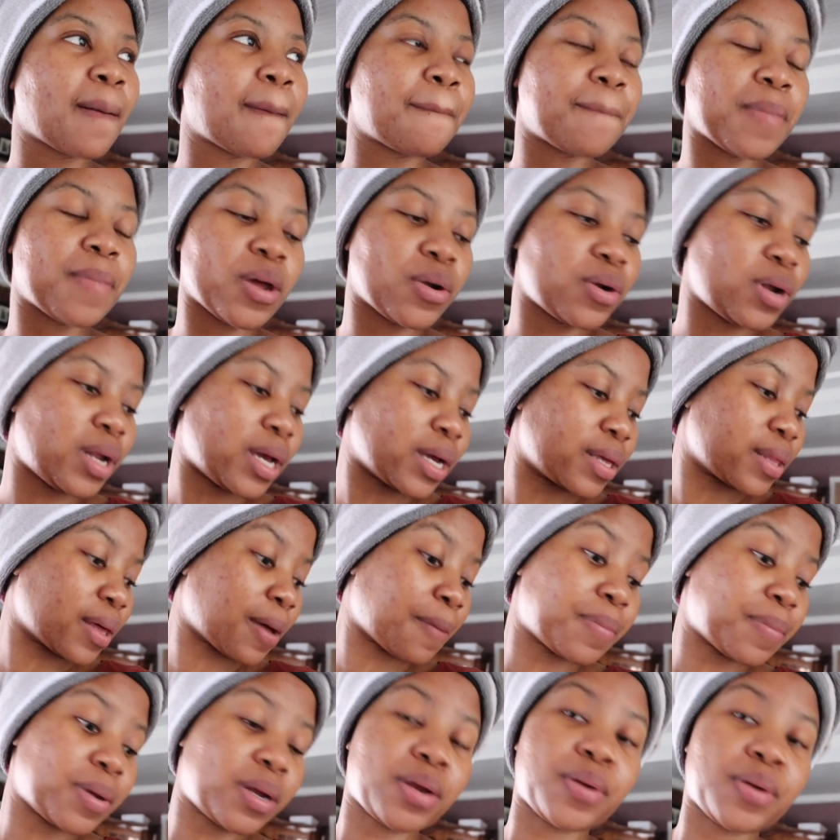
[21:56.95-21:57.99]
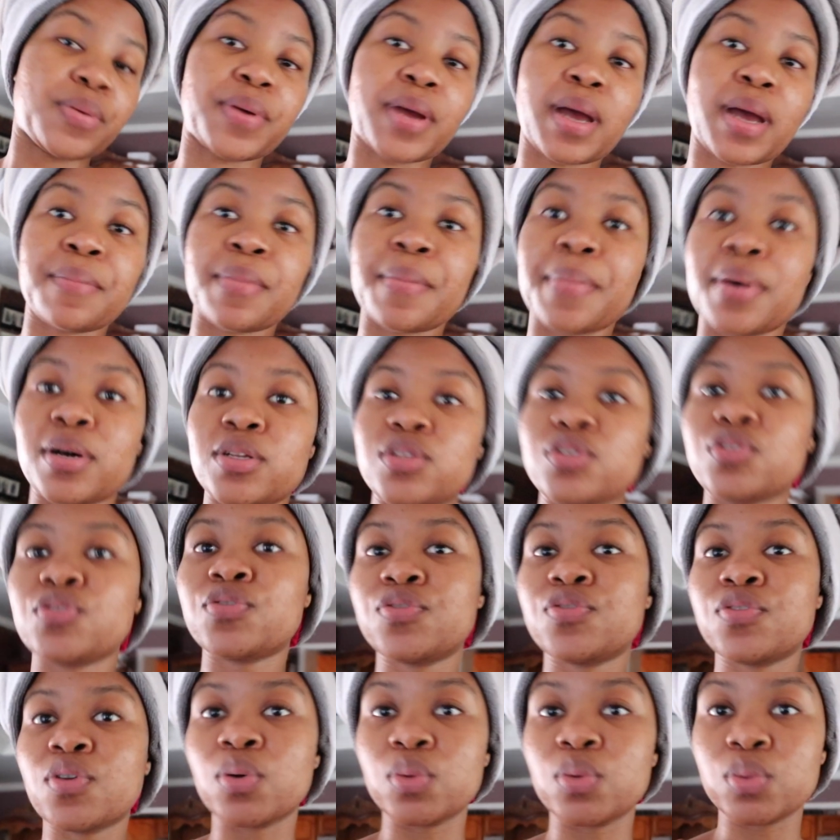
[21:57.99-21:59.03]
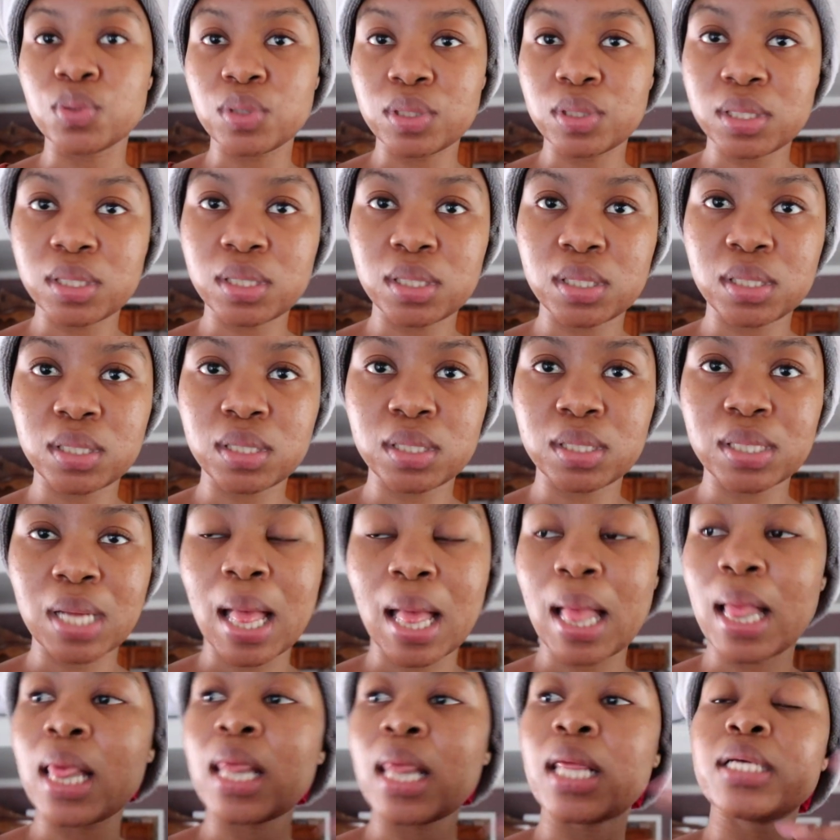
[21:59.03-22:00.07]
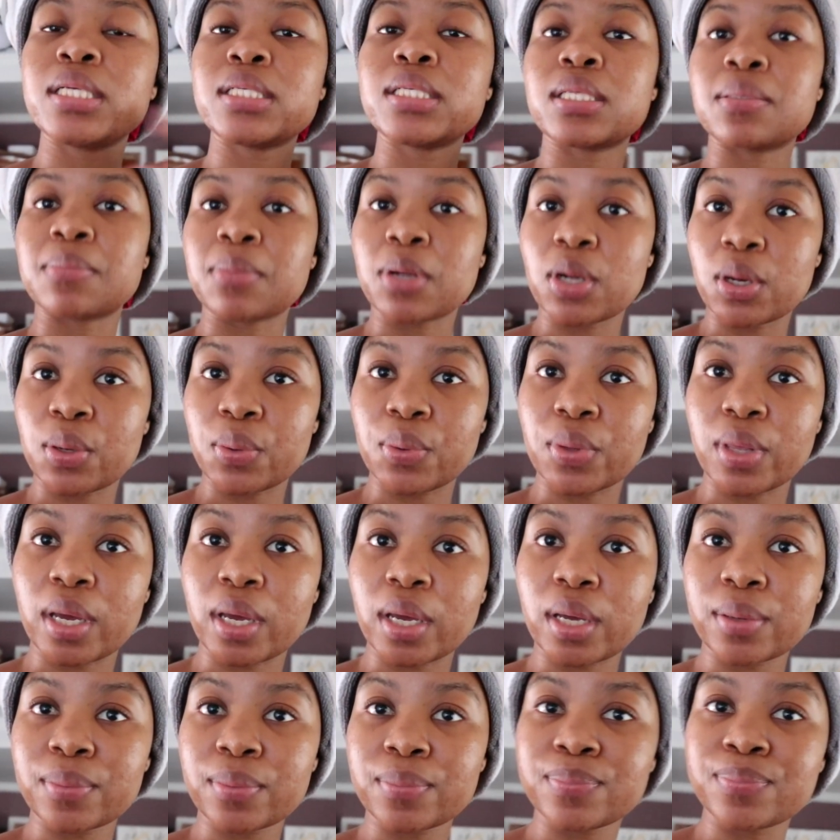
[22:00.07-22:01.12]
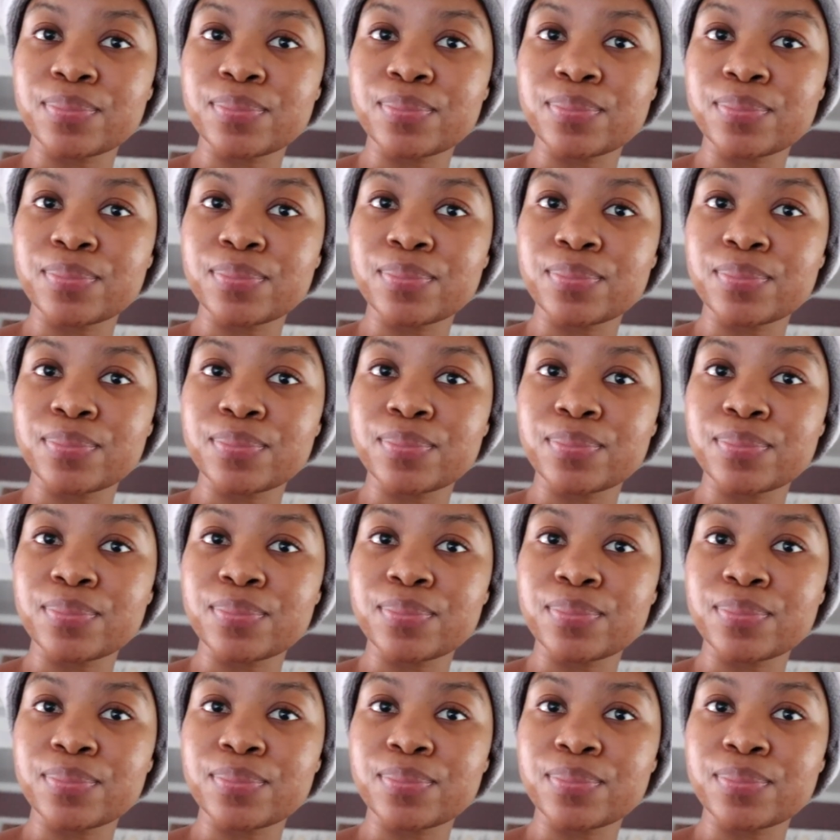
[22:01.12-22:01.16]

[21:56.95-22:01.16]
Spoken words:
don't like that. But anyway, I'm about to fold some clothing.